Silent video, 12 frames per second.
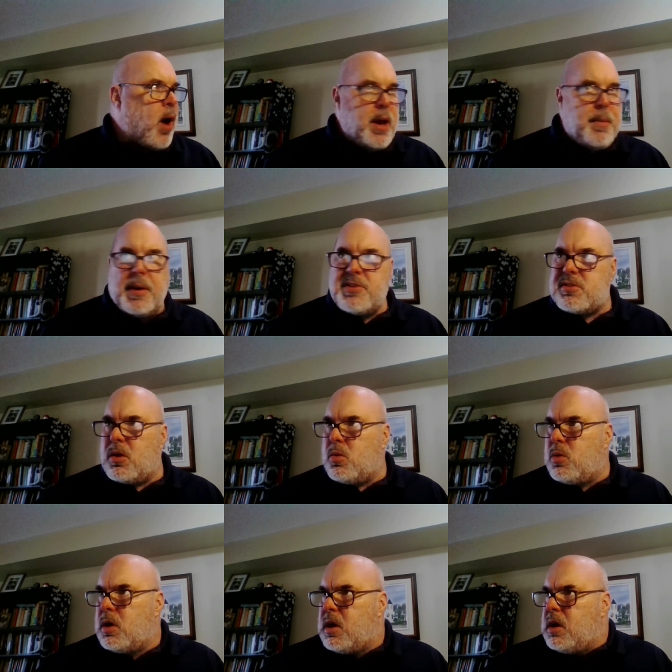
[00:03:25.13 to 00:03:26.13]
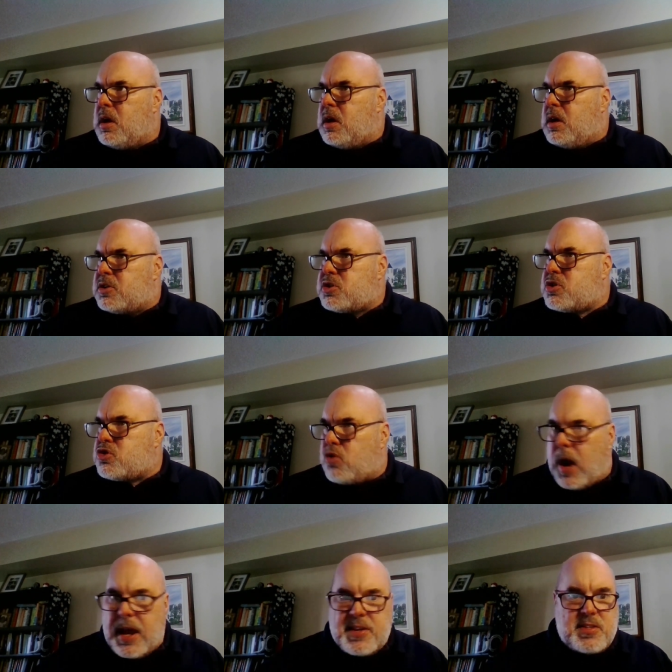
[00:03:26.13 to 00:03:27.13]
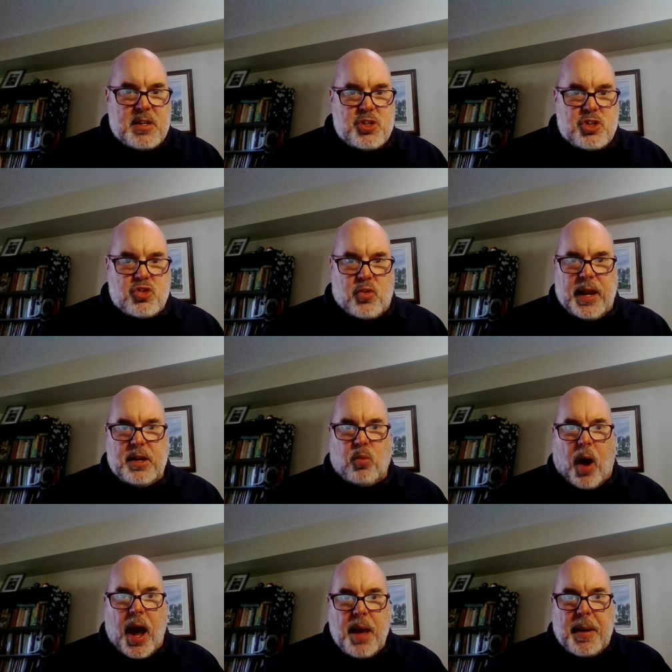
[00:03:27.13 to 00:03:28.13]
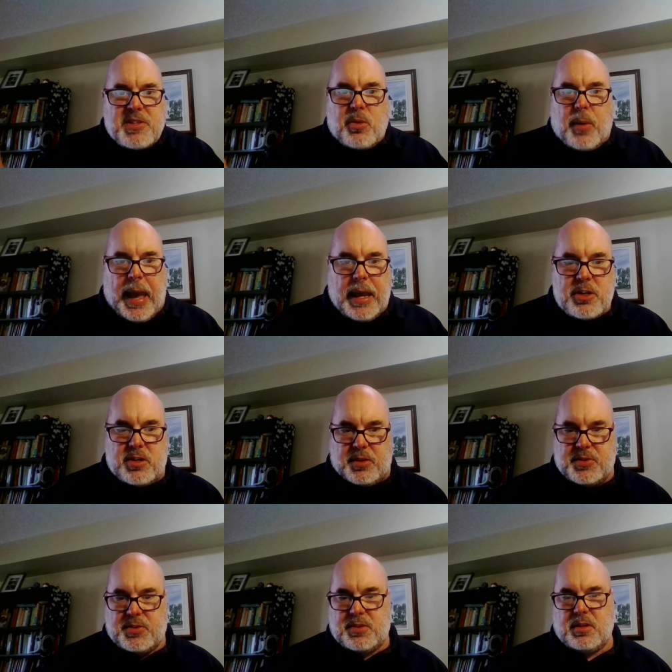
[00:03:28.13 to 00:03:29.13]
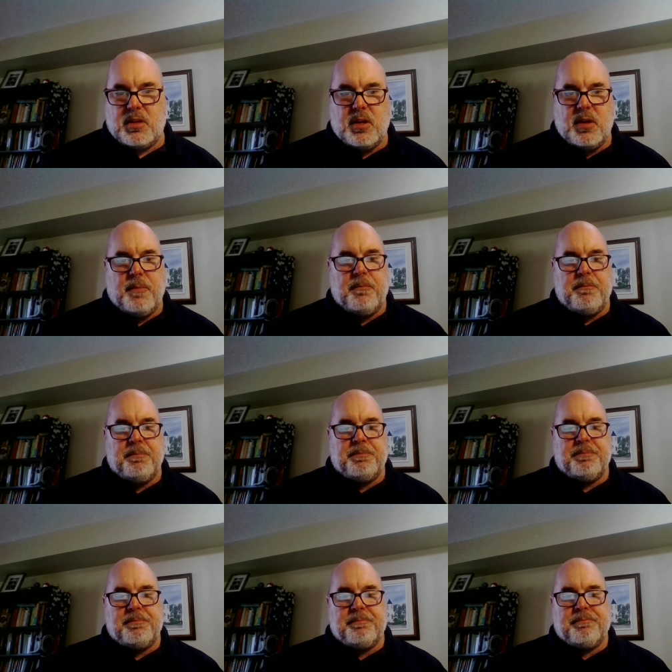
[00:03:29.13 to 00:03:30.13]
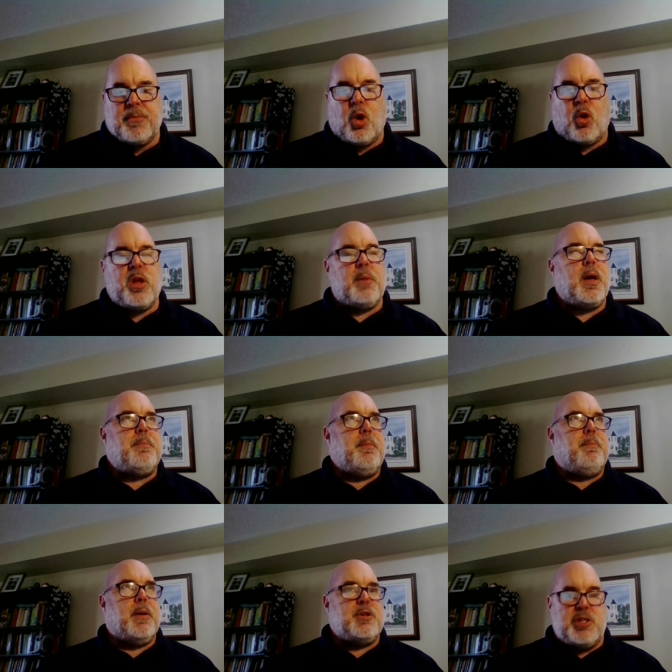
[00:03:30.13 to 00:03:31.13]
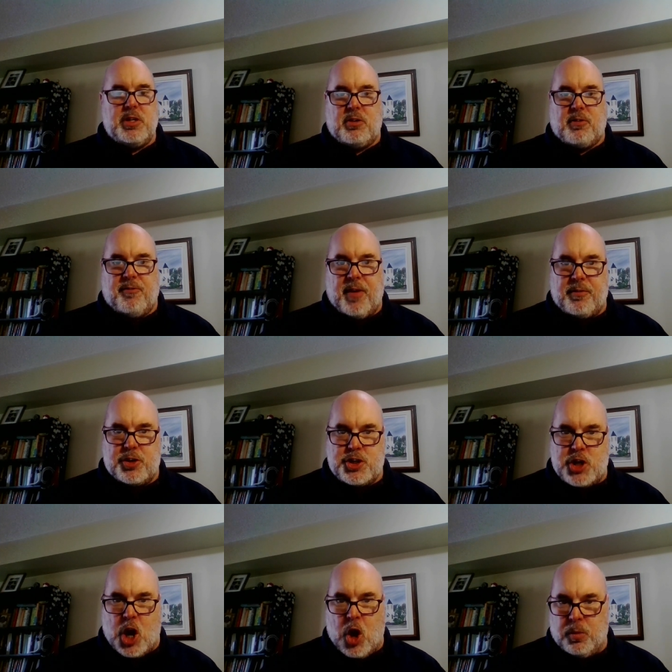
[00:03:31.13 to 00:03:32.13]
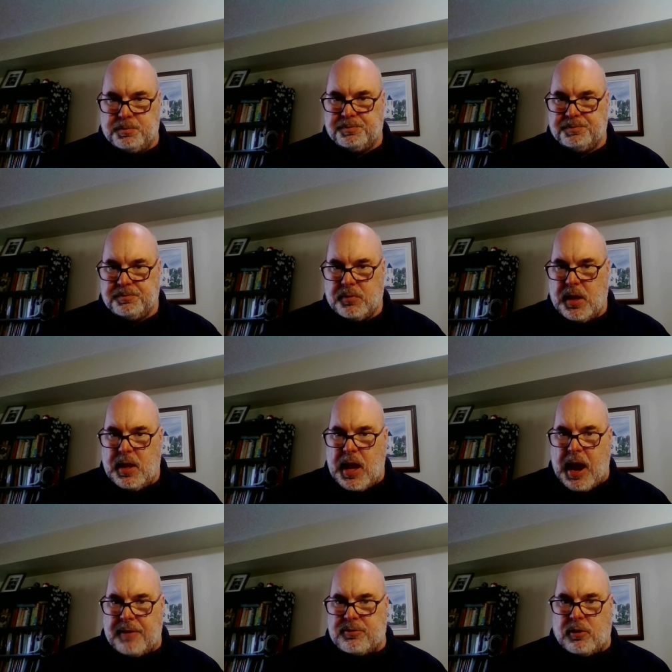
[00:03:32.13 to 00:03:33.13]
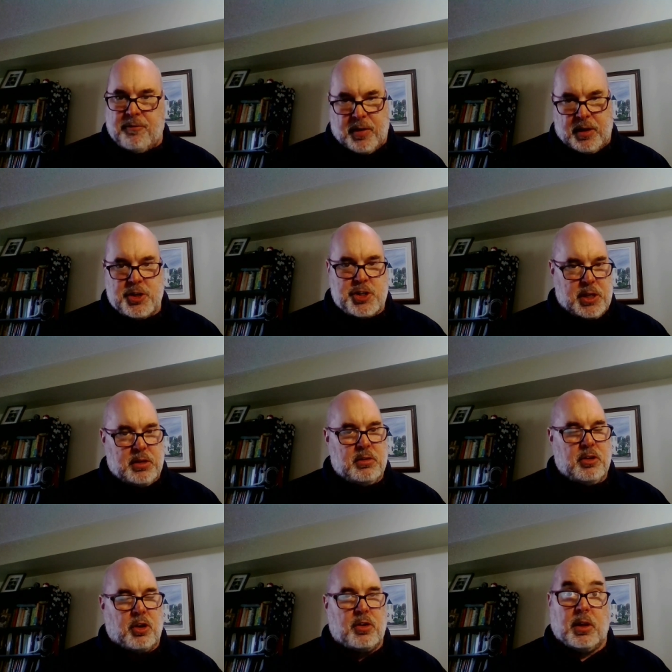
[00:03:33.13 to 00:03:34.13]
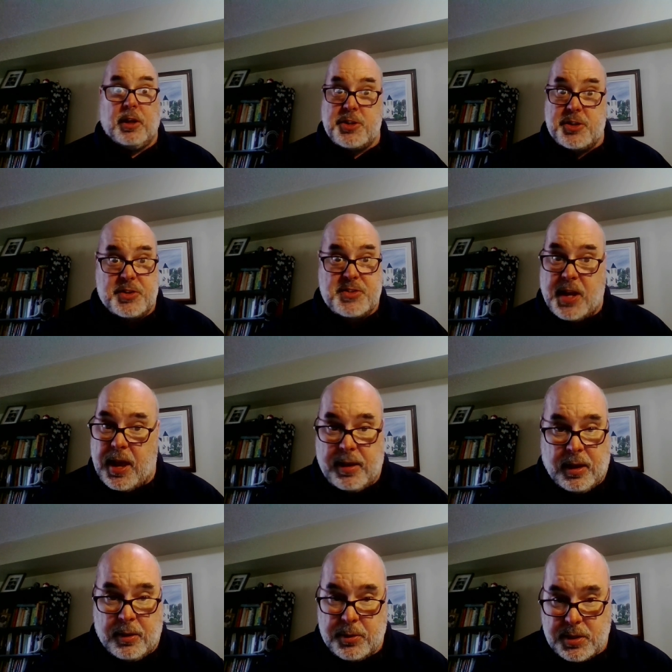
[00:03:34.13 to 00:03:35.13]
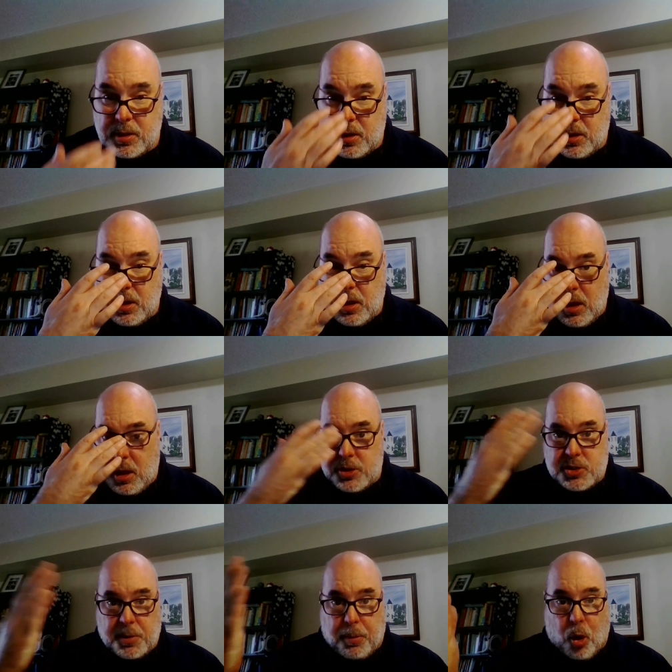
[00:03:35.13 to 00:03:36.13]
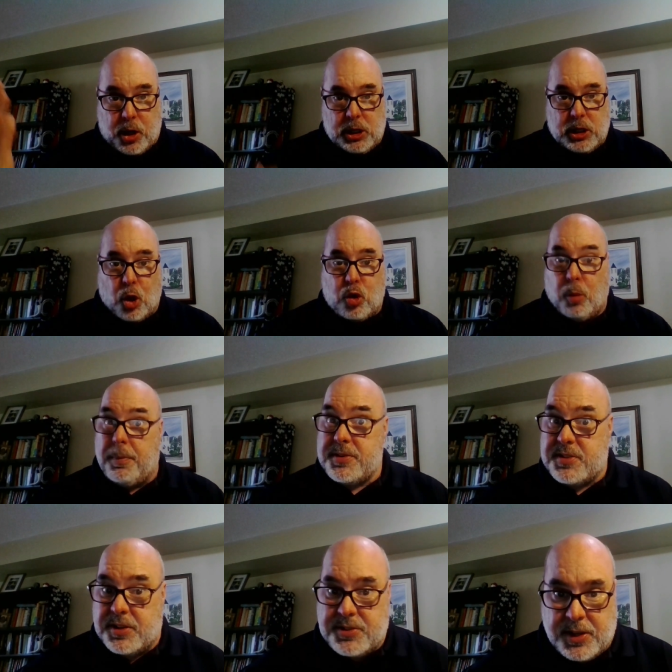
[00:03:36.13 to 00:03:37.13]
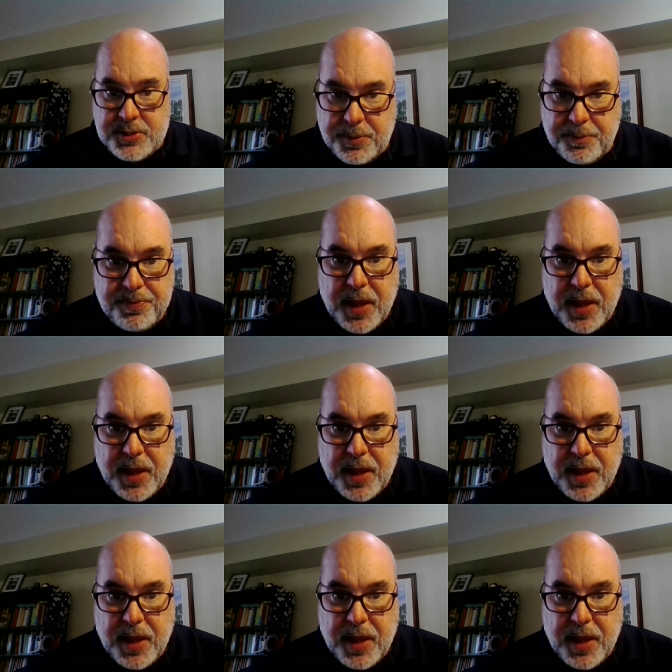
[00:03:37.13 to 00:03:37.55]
Why am I so stressed and strained? Why am I so anxious? Or you might be binging your favorite show after finishing your delicious takeout, supporting local businesses.